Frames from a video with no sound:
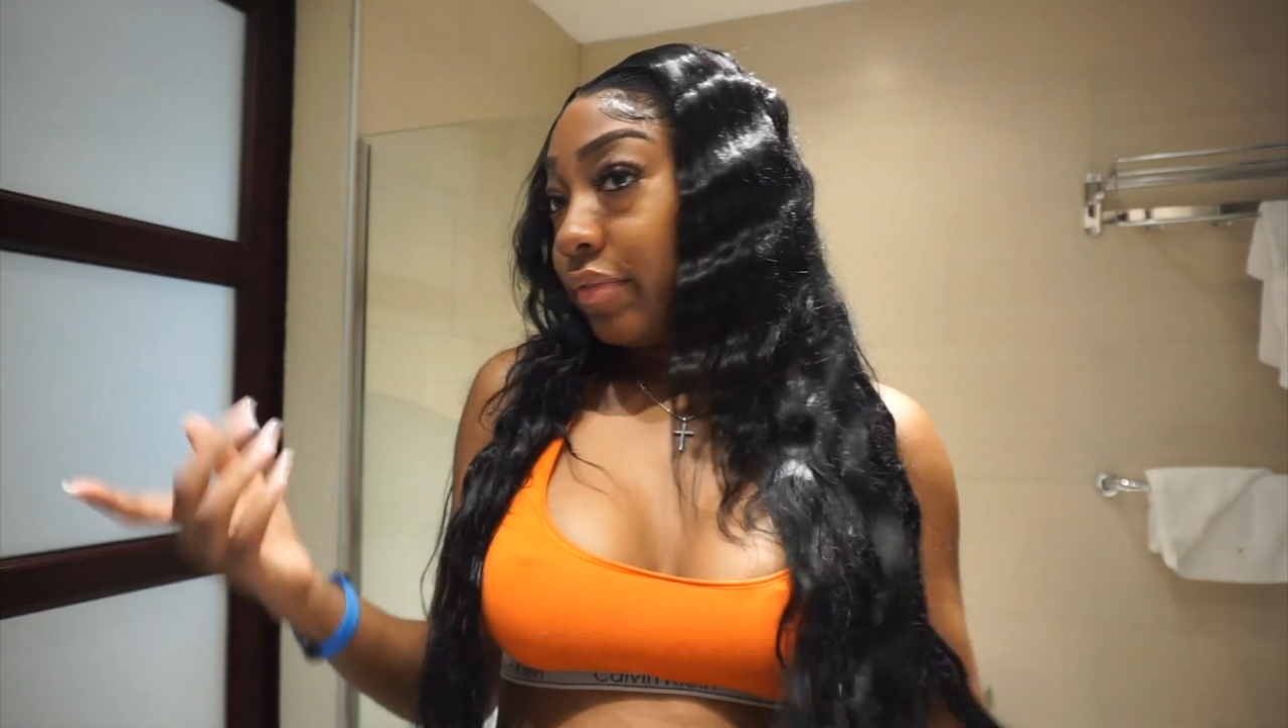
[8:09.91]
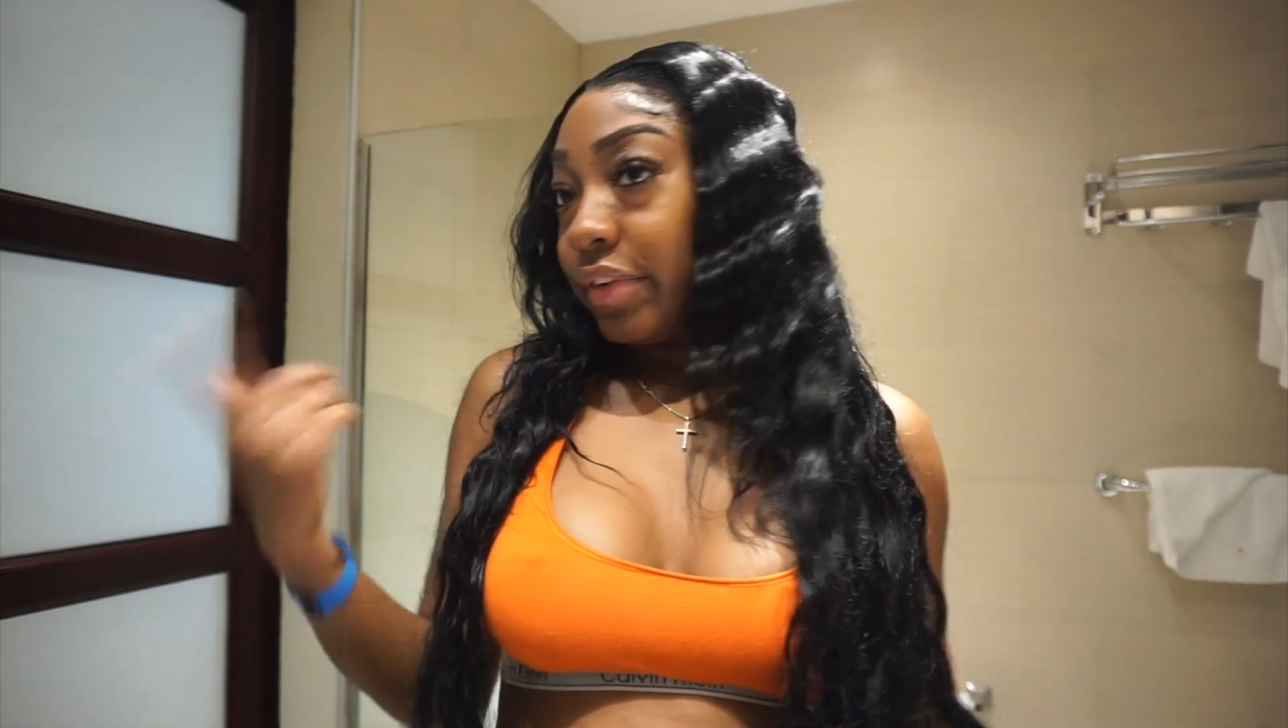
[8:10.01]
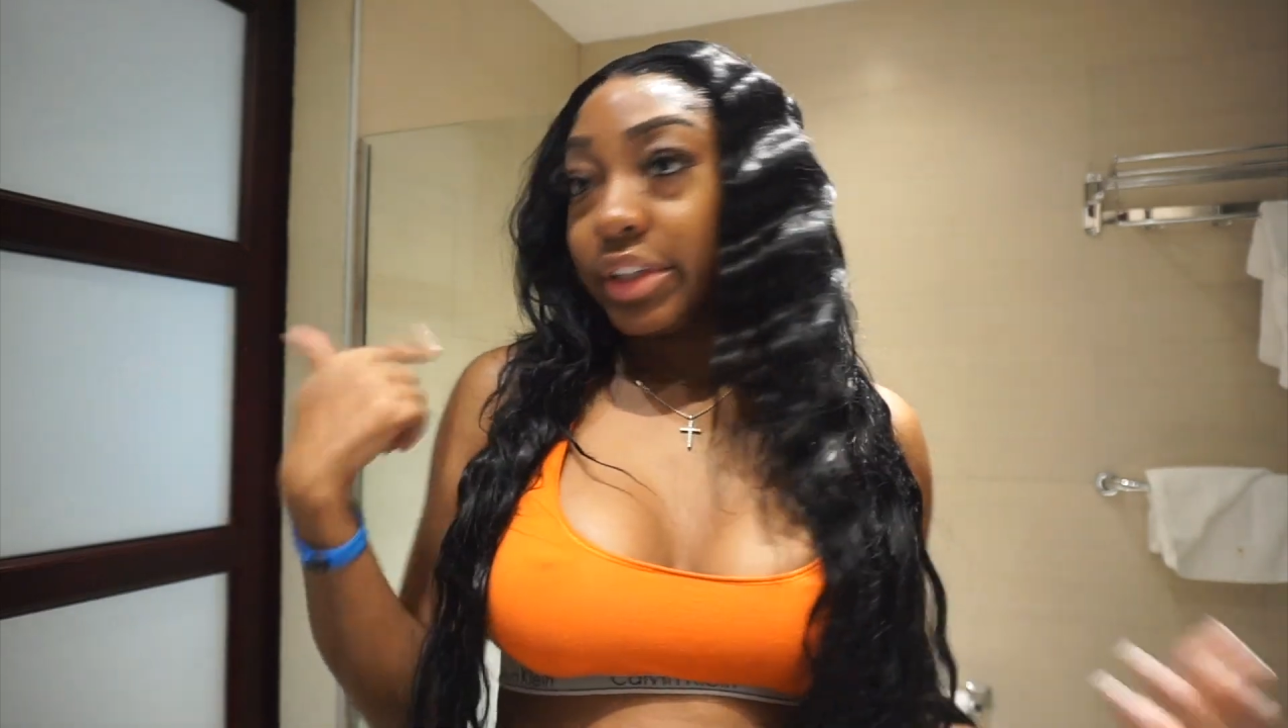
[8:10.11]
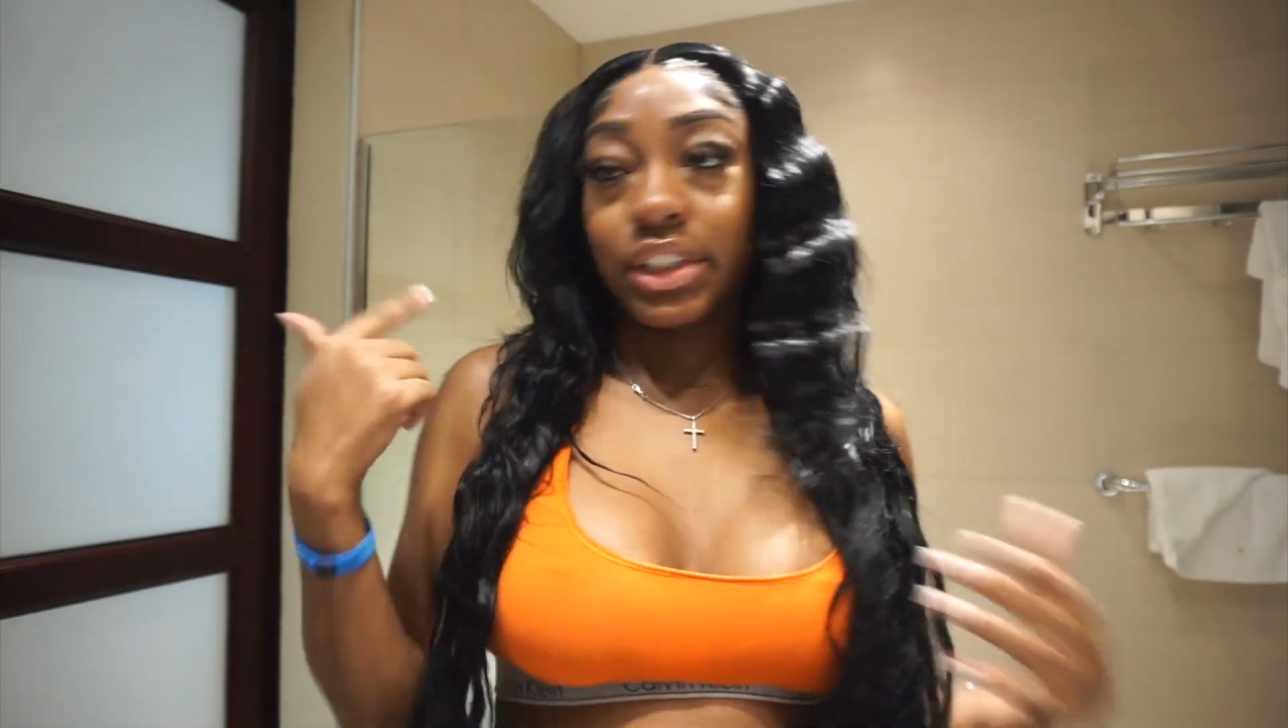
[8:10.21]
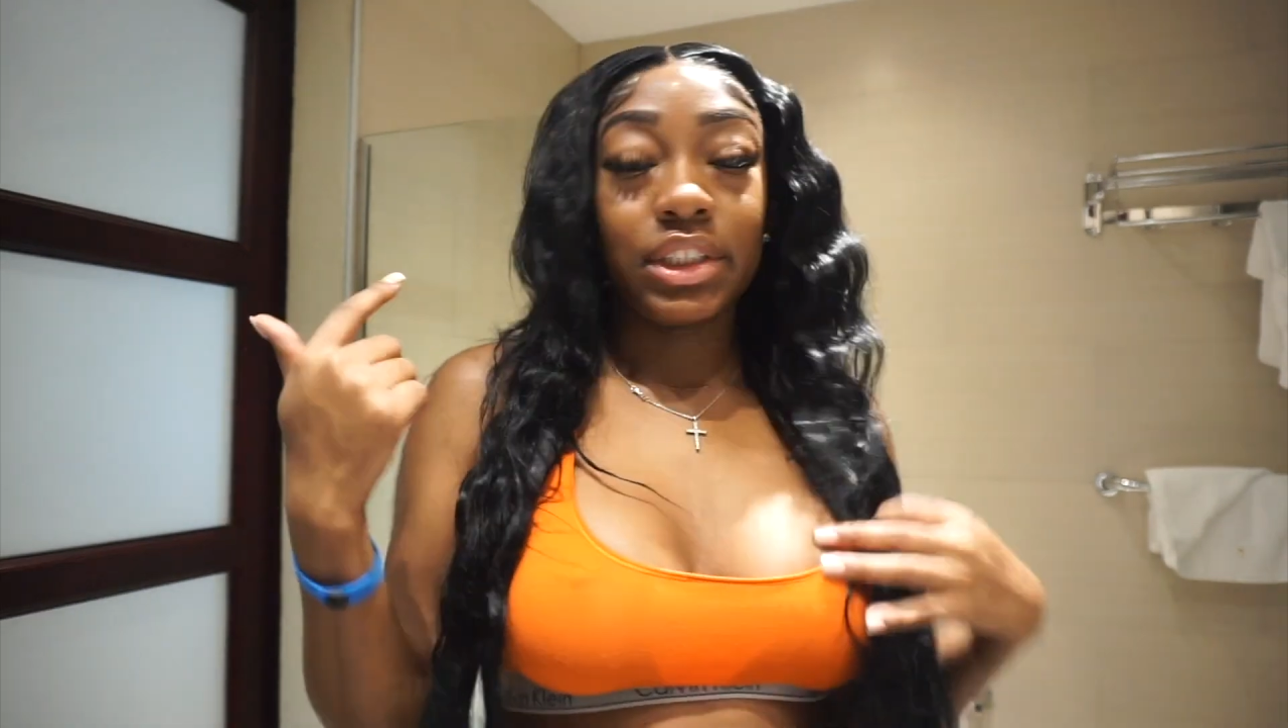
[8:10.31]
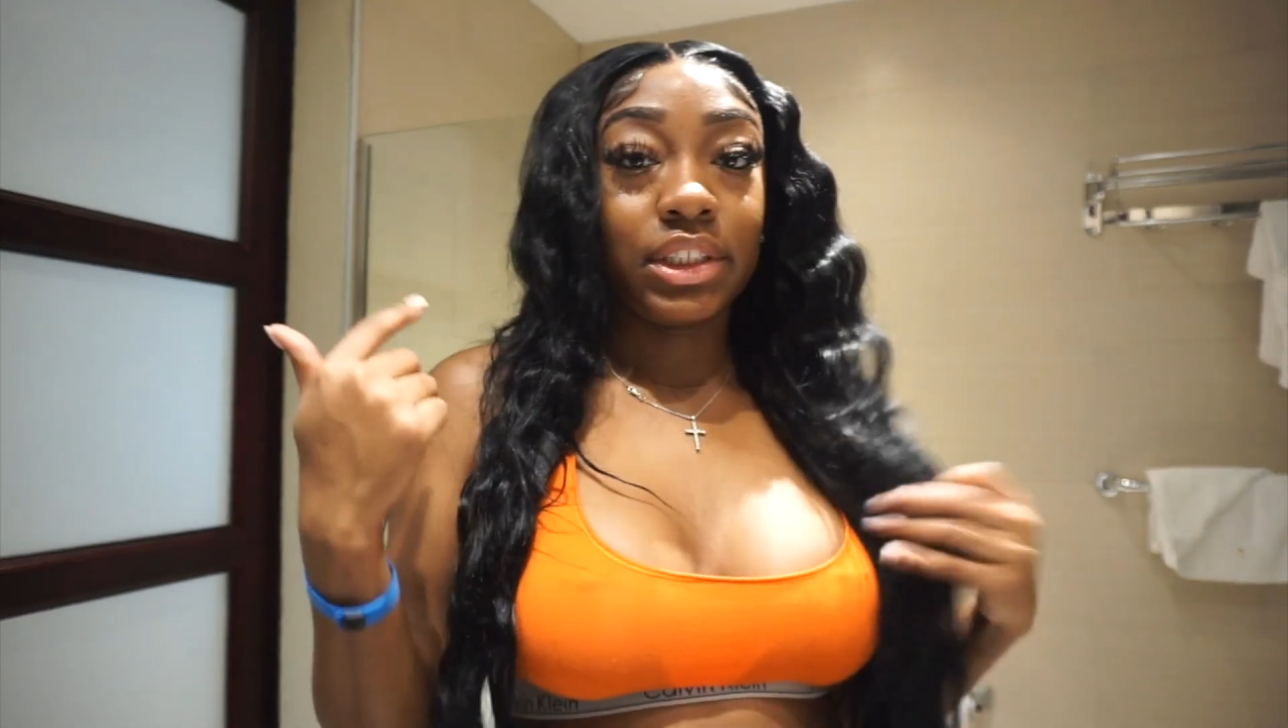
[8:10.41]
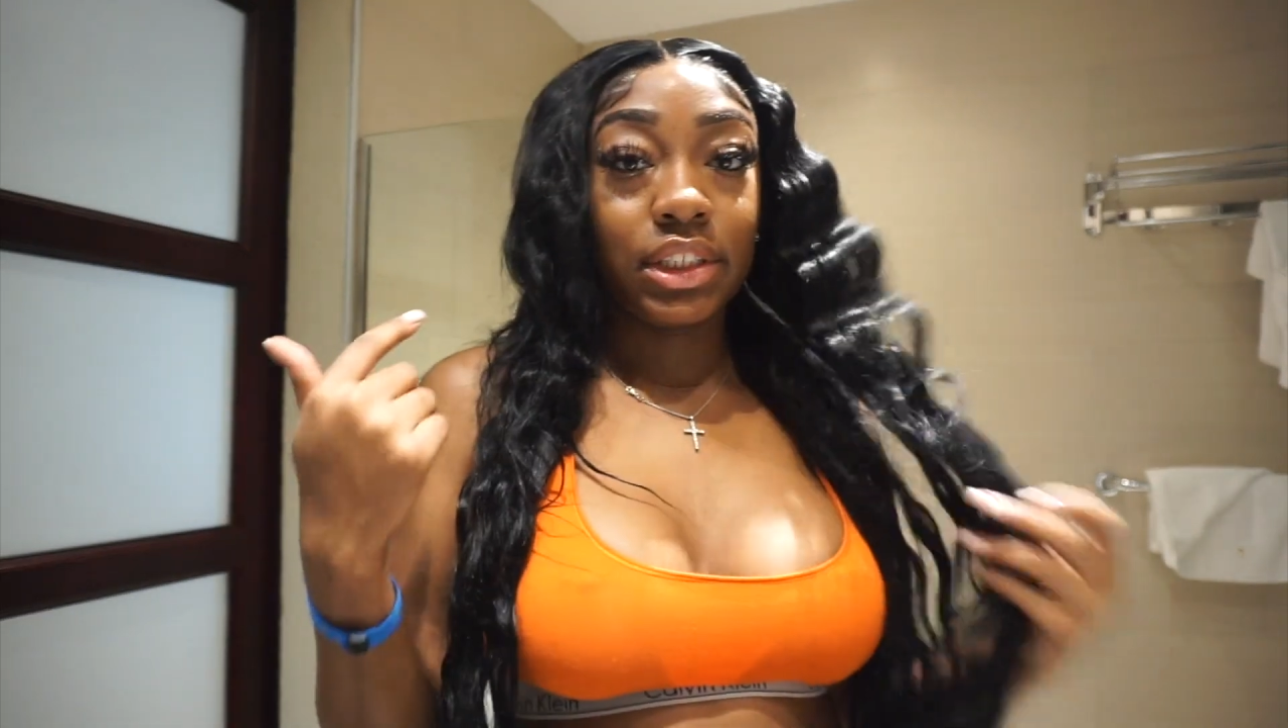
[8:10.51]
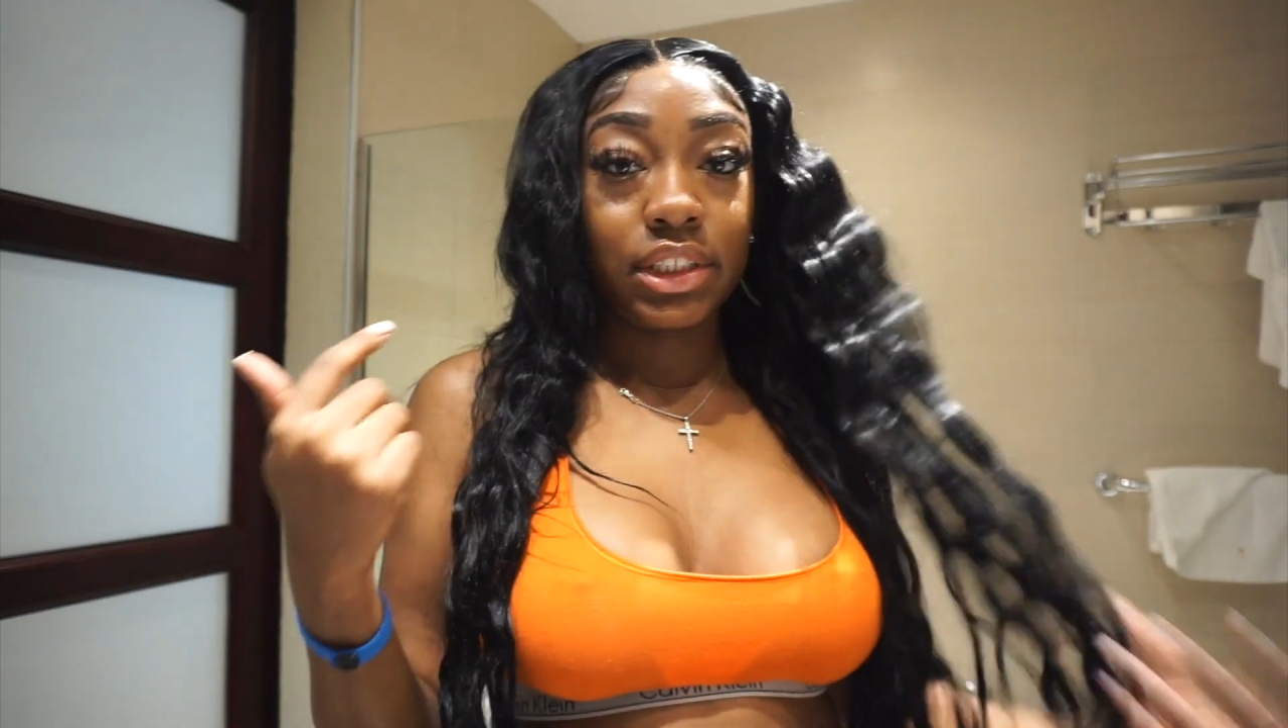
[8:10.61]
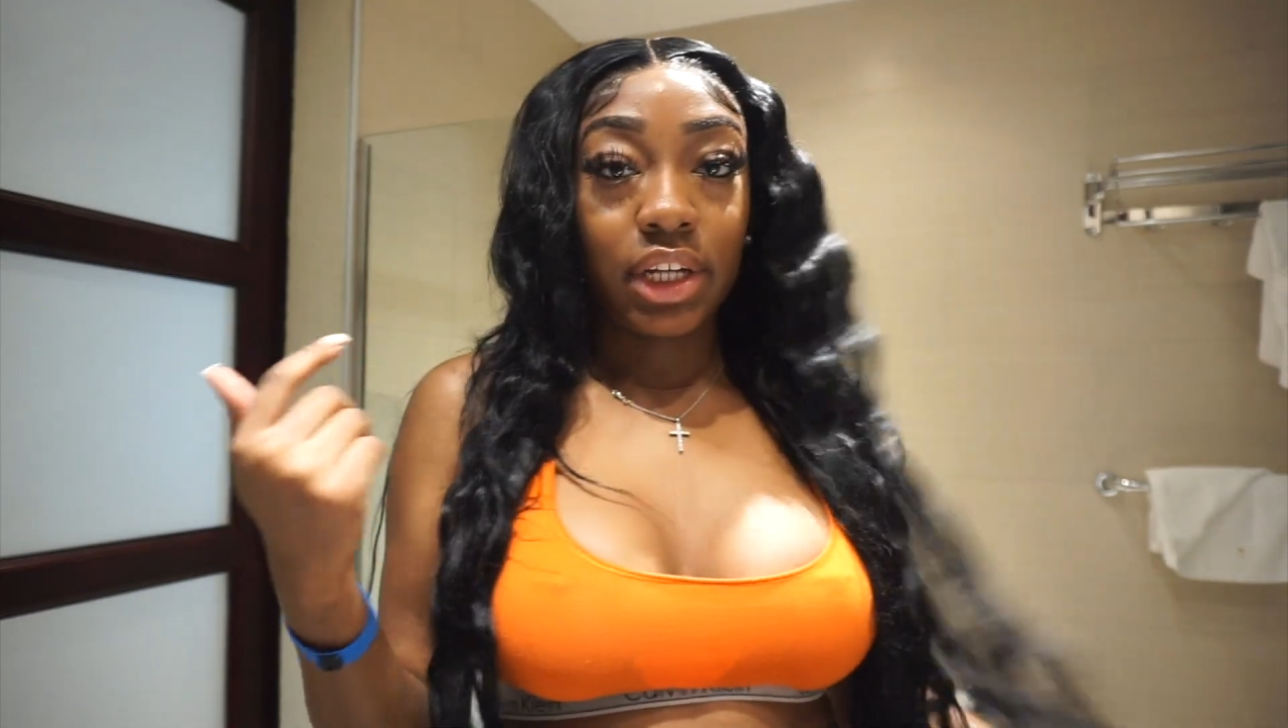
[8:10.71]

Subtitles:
versus this